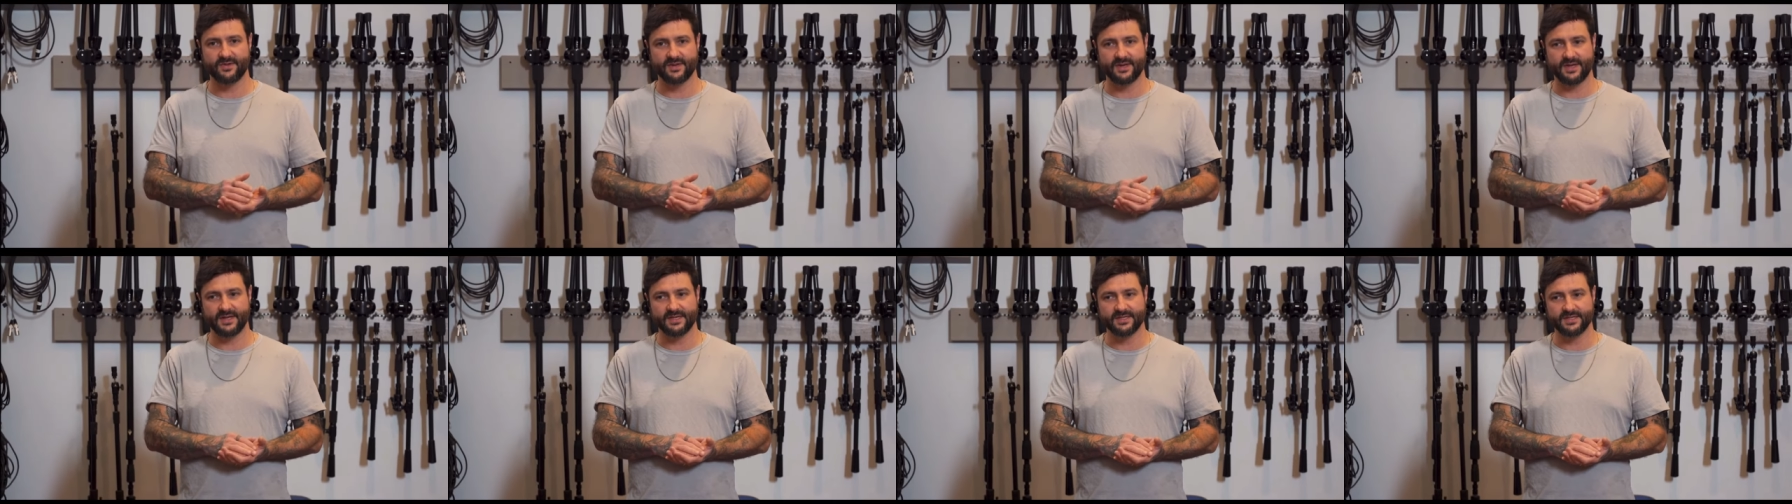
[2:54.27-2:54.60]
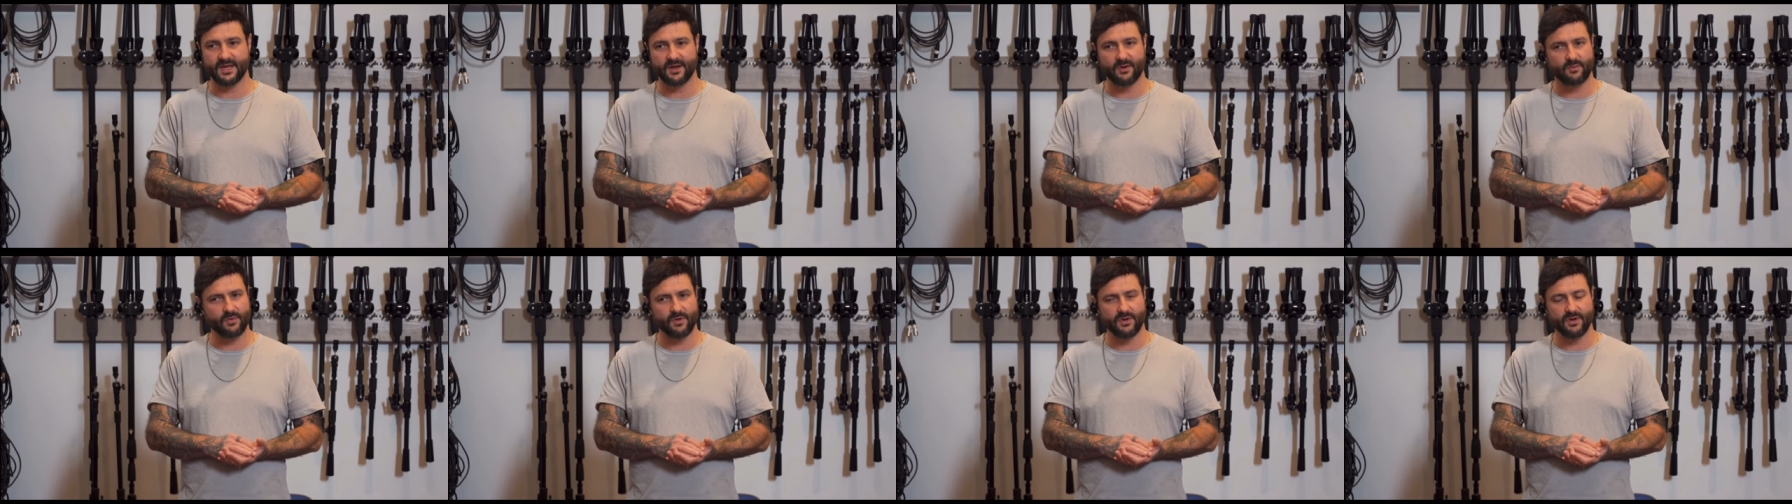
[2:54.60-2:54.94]
And he's
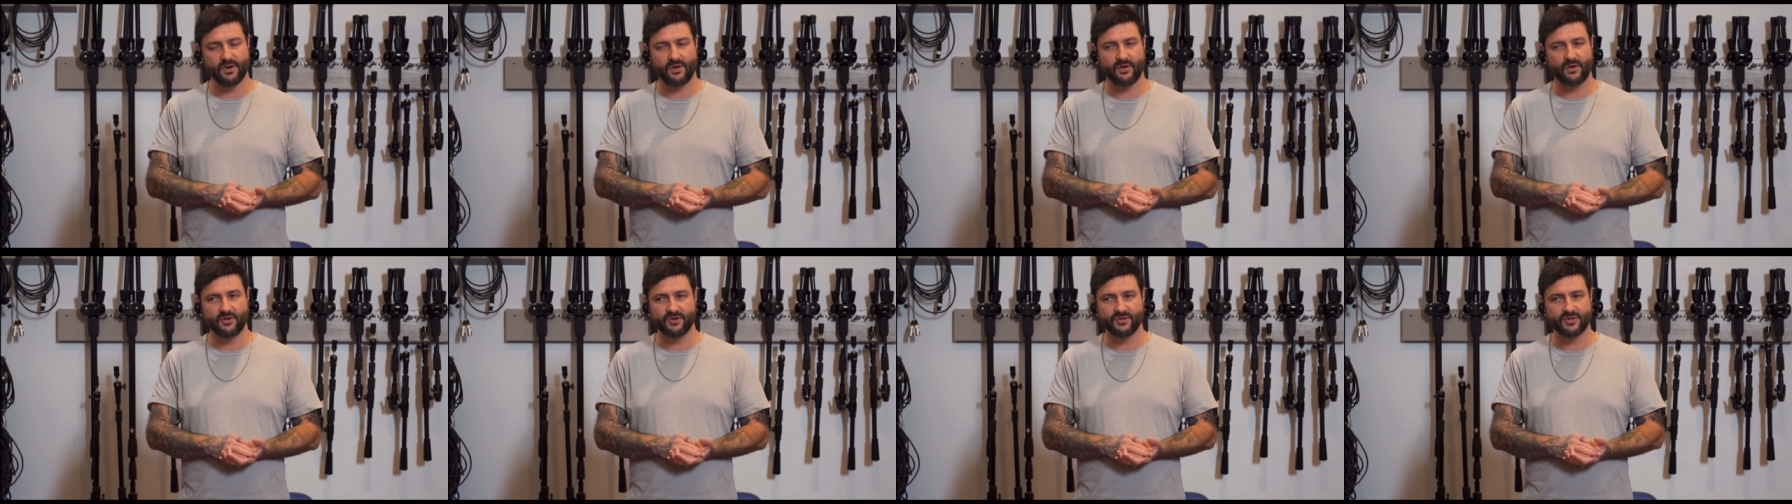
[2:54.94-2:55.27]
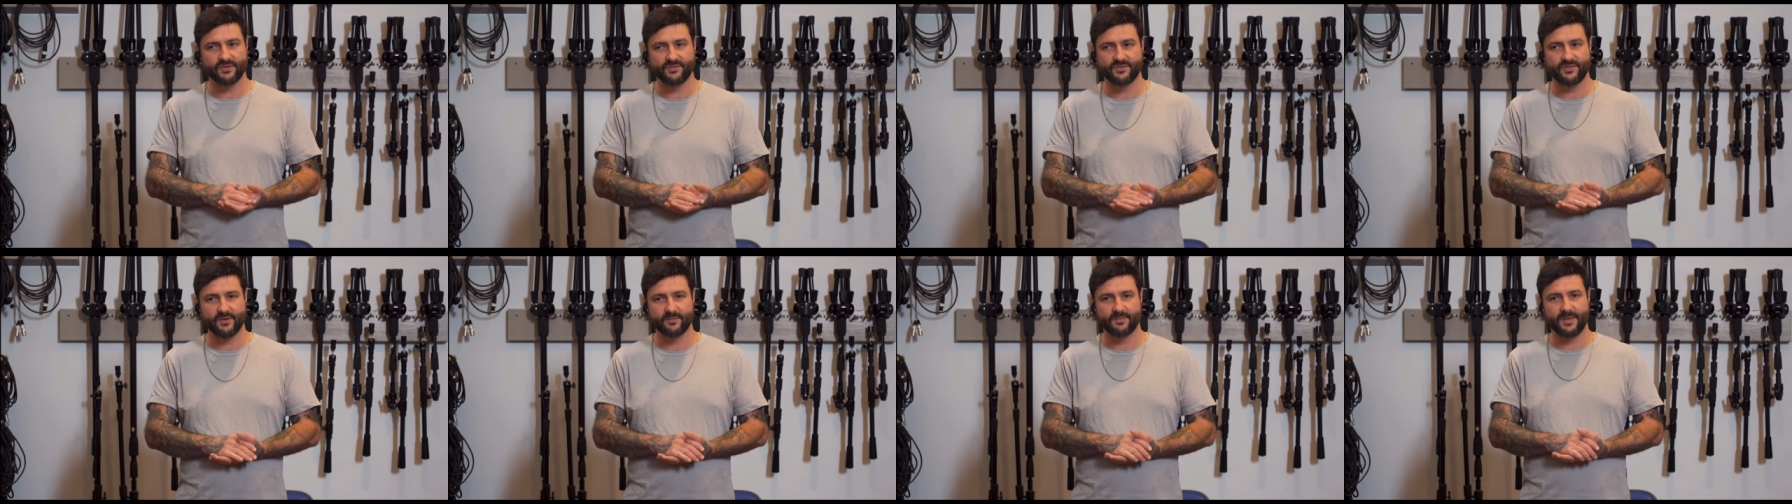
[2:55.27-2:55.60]
like, well, no, you
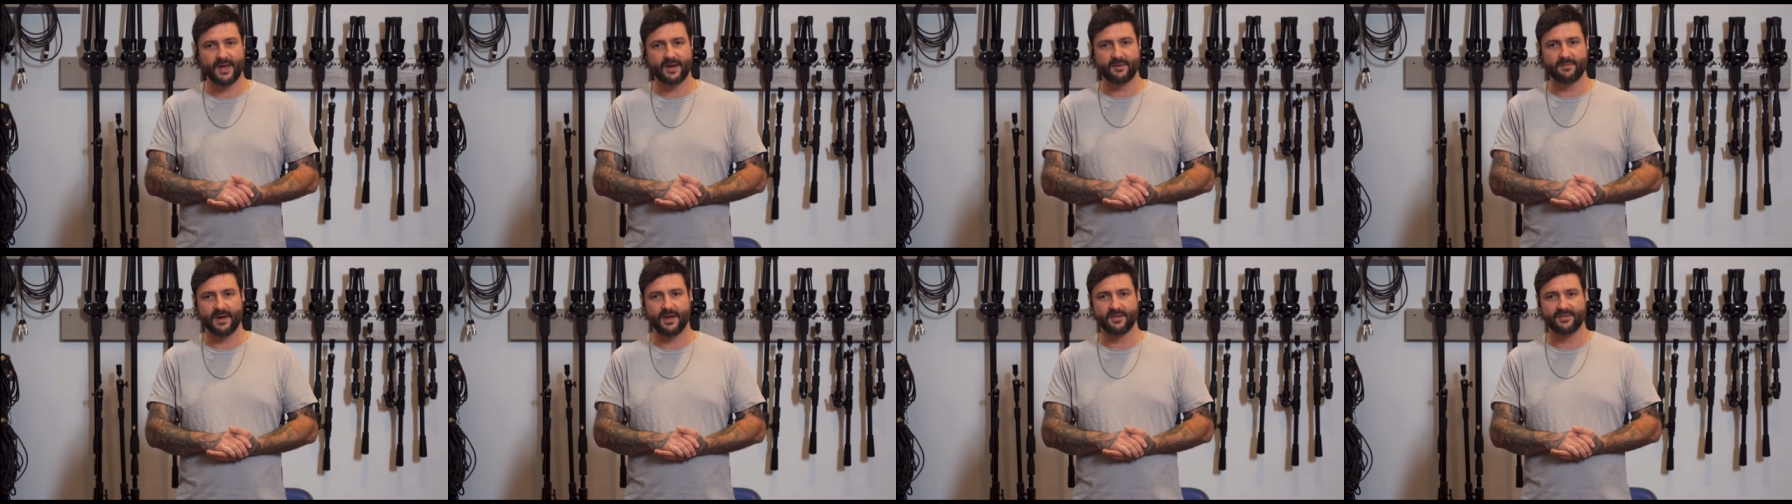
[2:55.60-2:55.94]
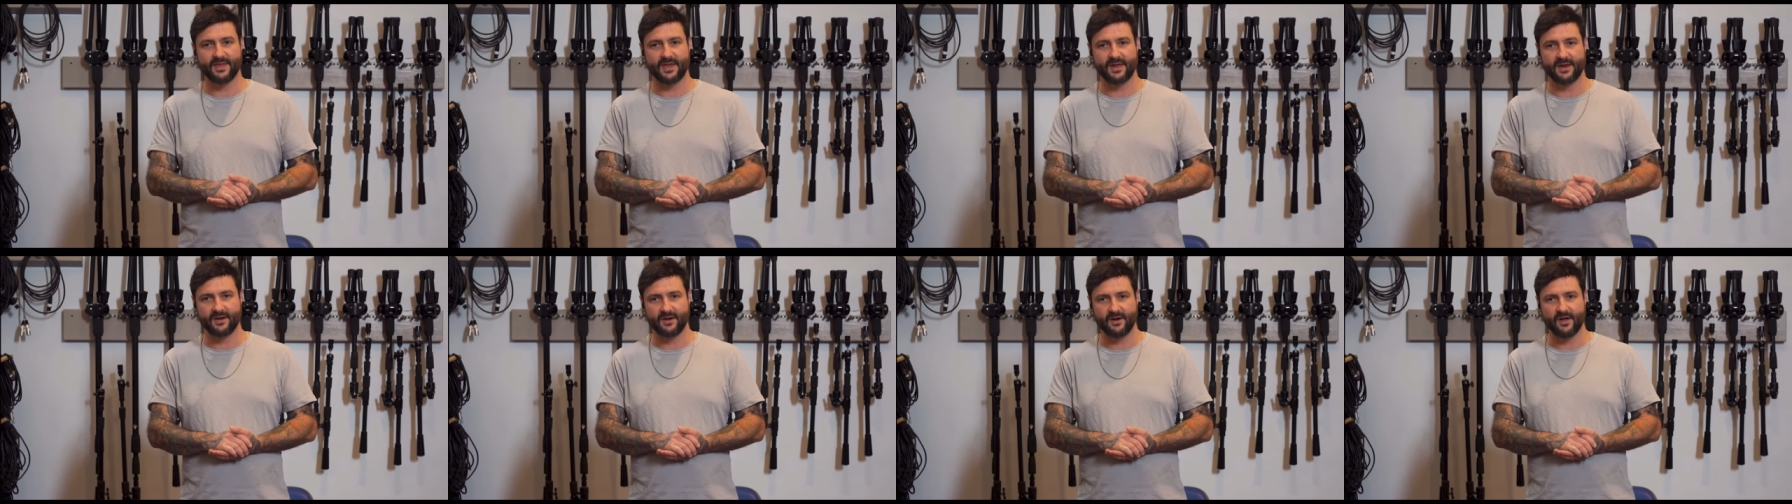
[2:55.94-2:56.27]
shouldn't feel bad about
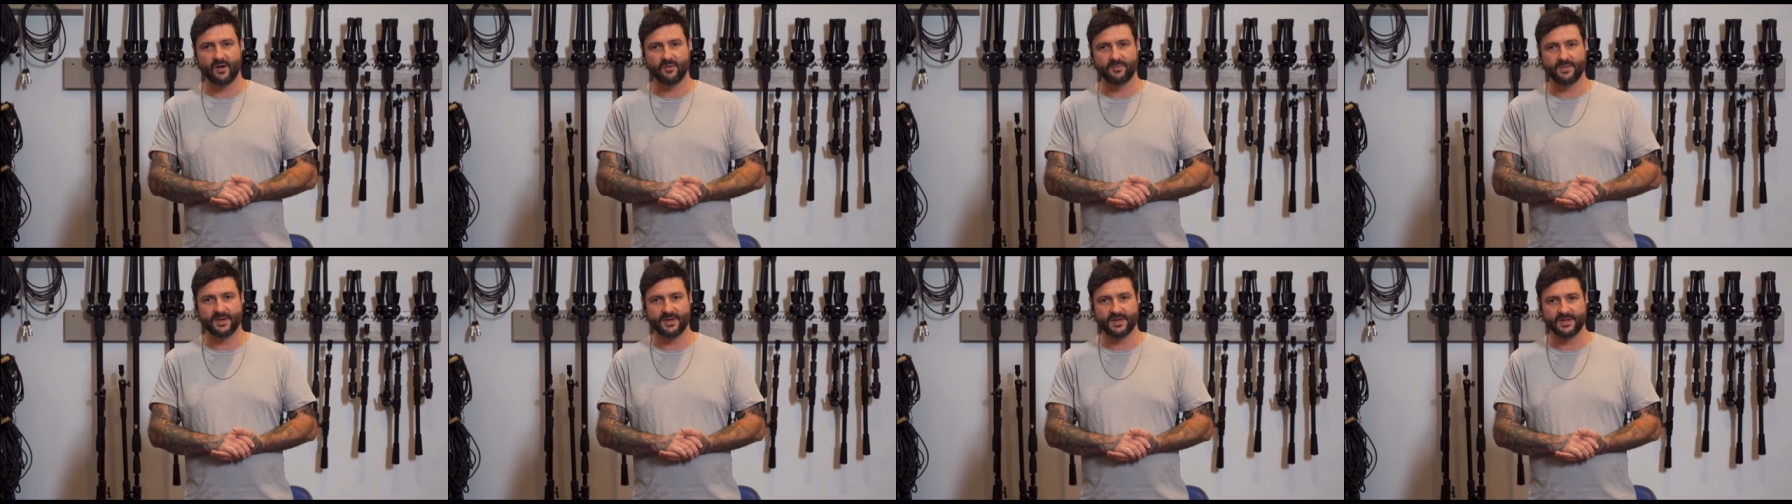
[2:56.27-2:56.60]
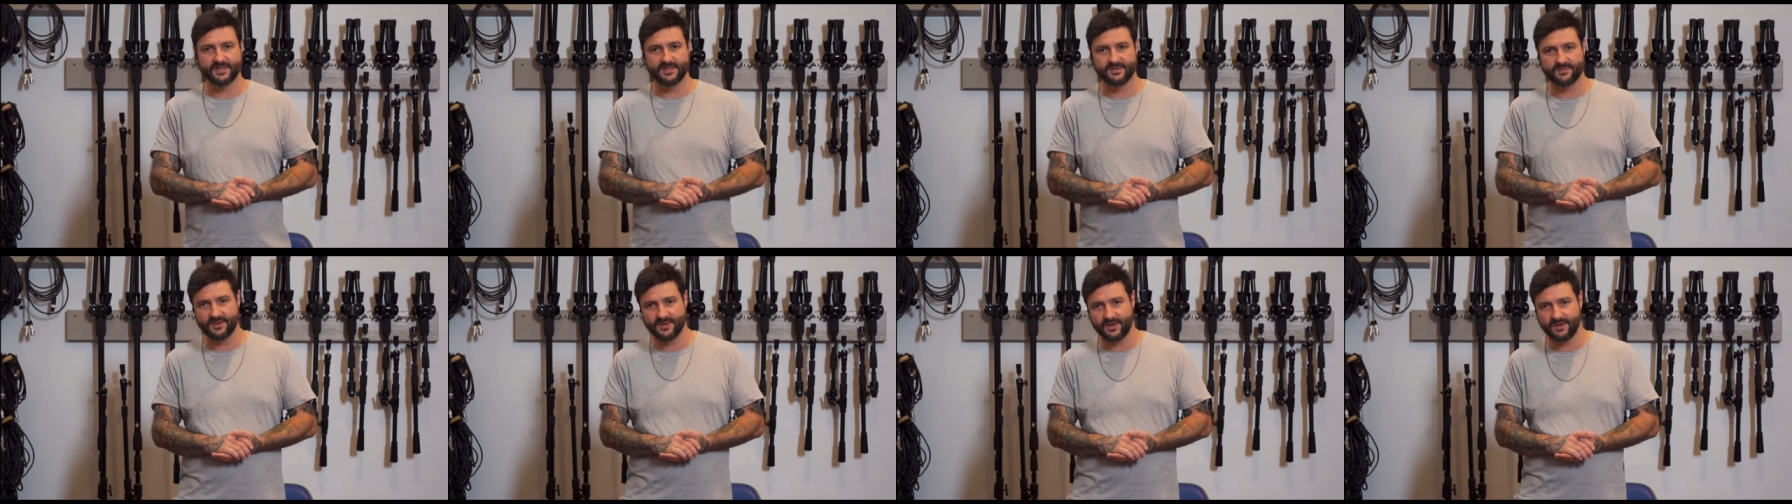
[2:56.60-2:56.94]
that at all
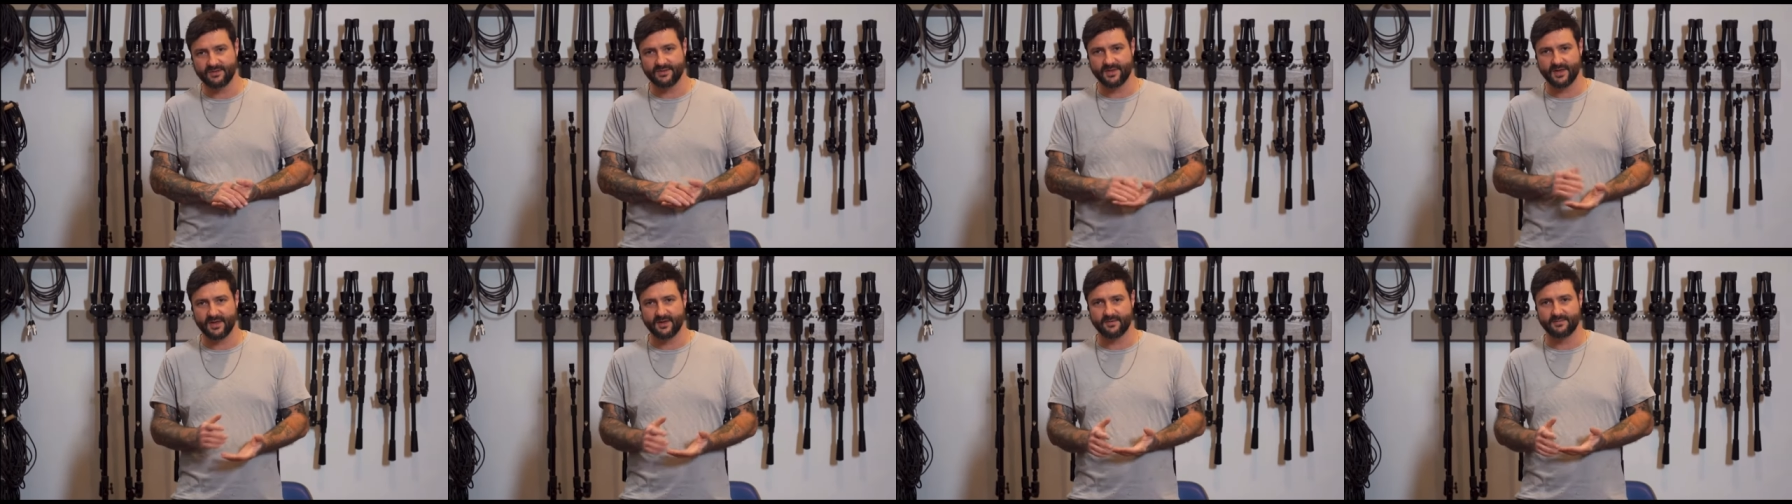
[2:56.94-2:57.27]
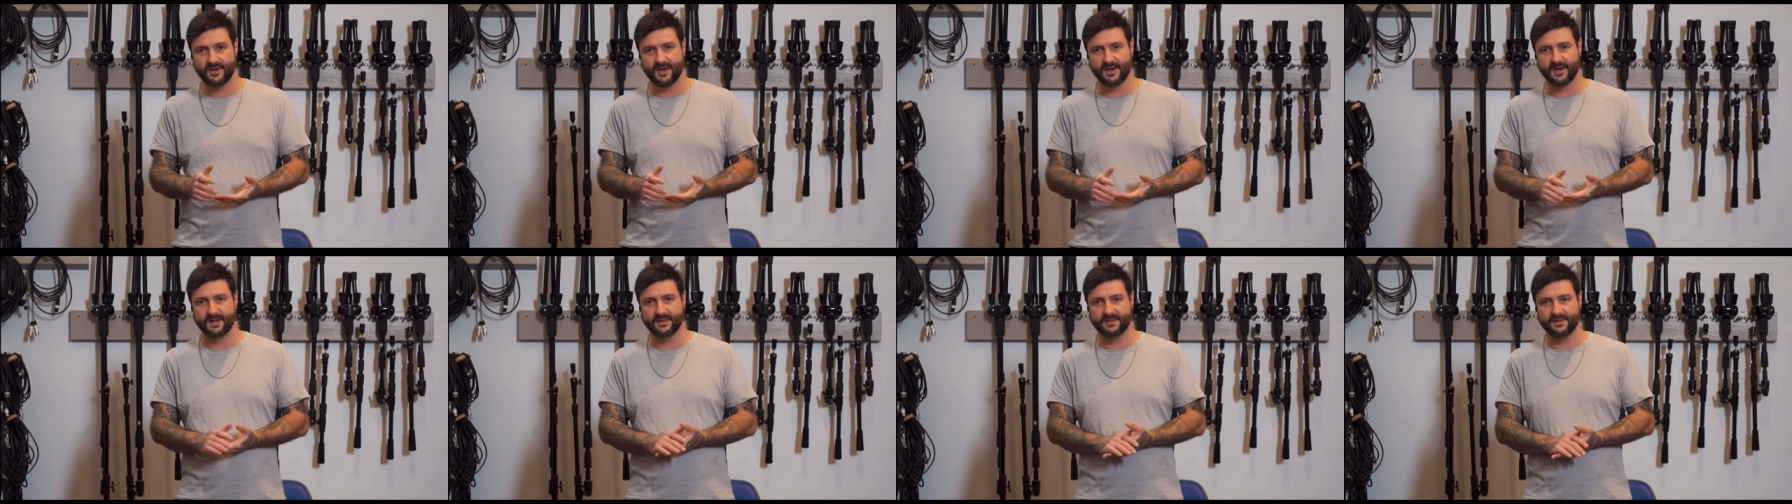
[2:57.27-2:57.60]
because when you think
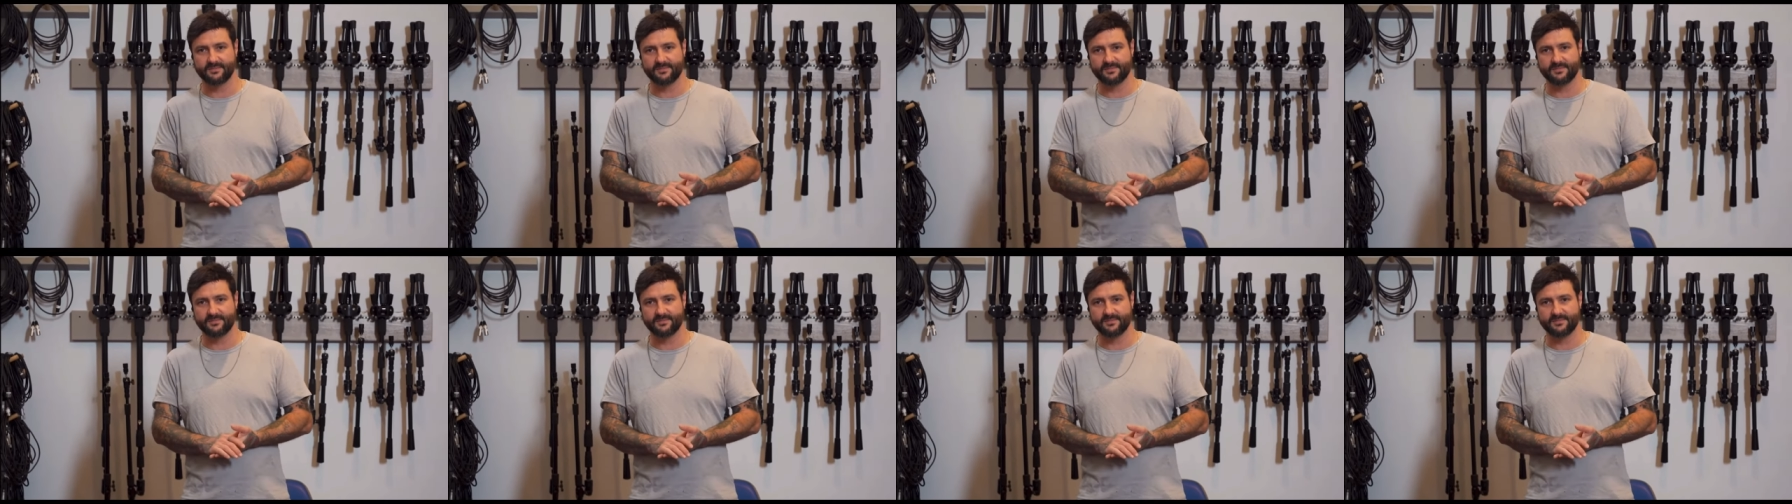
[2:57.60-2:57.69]
about it,